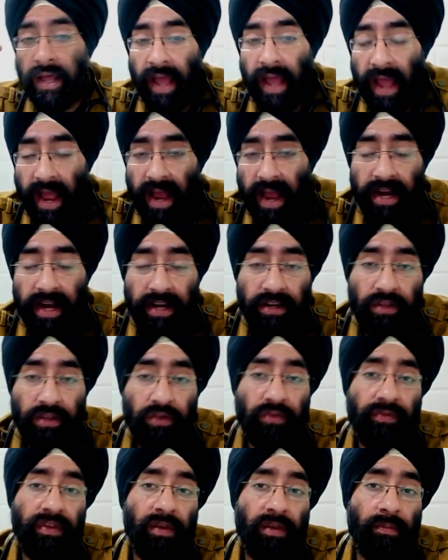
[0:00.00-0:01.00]
and
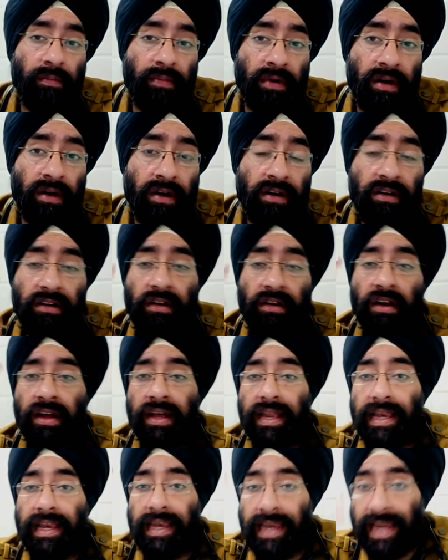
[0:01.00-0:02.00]
you will burn
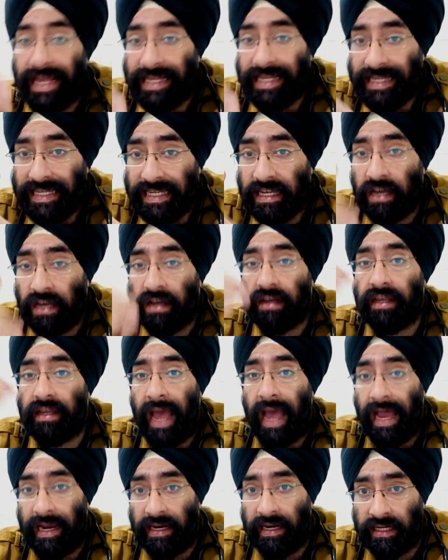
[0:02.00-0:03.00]
less
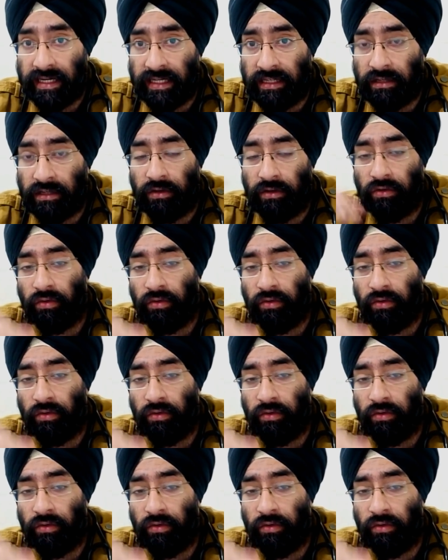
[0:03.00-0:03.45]
calories.